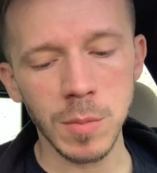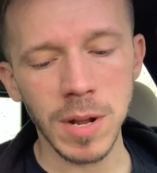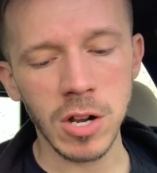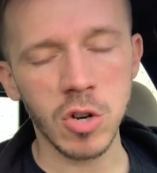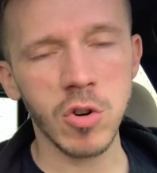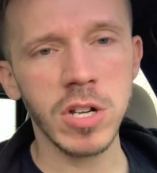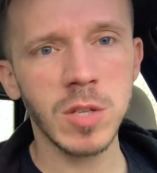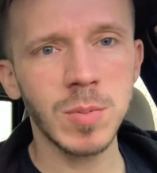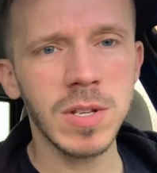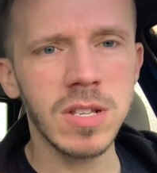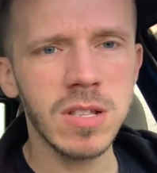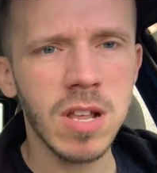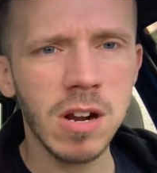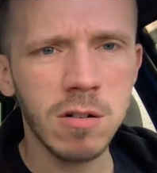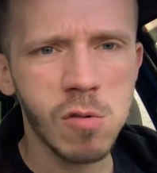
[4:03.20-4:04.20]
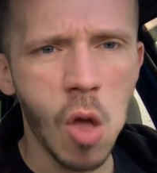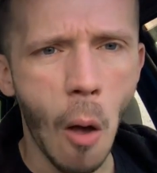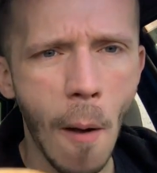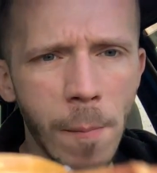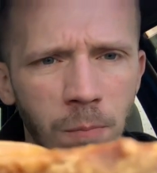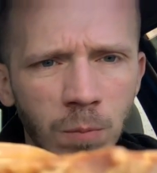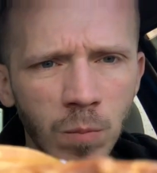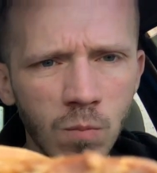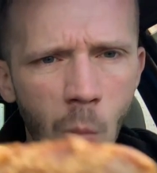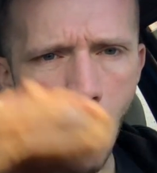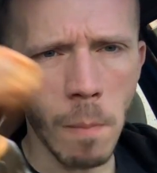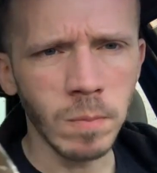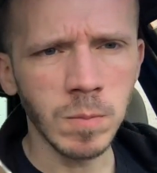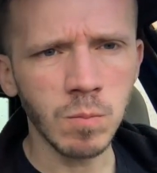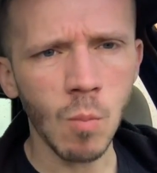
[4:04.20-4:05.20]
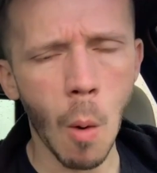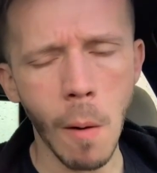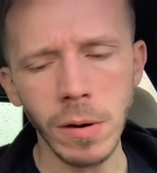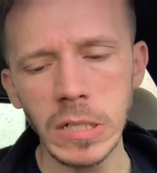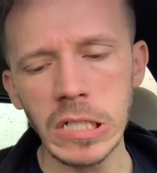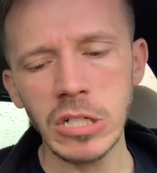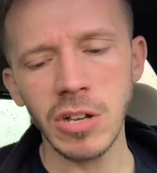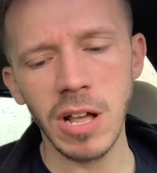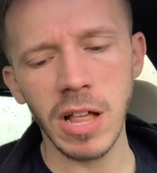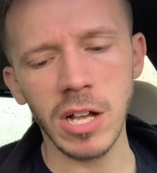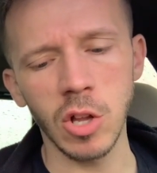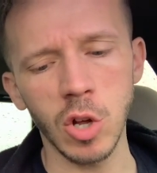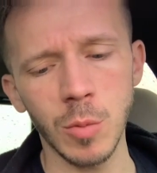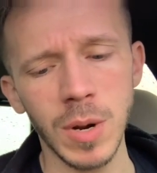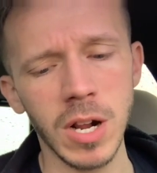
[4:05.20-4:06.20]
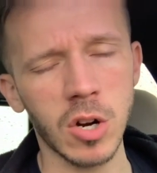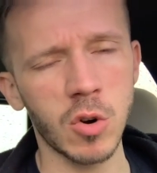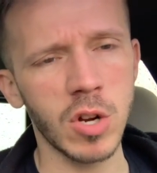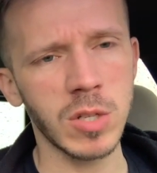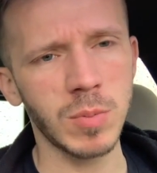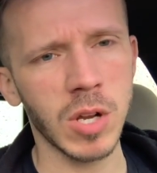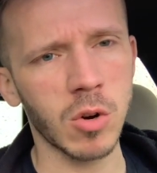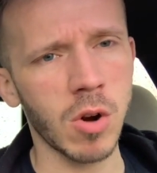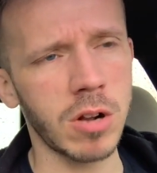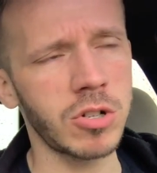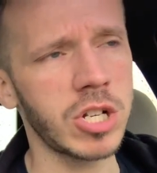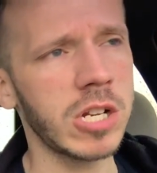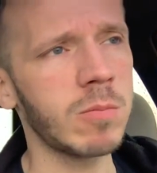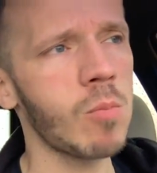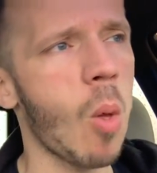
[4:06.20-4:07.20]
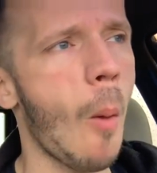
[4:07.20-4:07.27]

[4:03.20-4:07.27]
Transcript: bit of crispies in there. So you get like a little bit of crispy crunchy.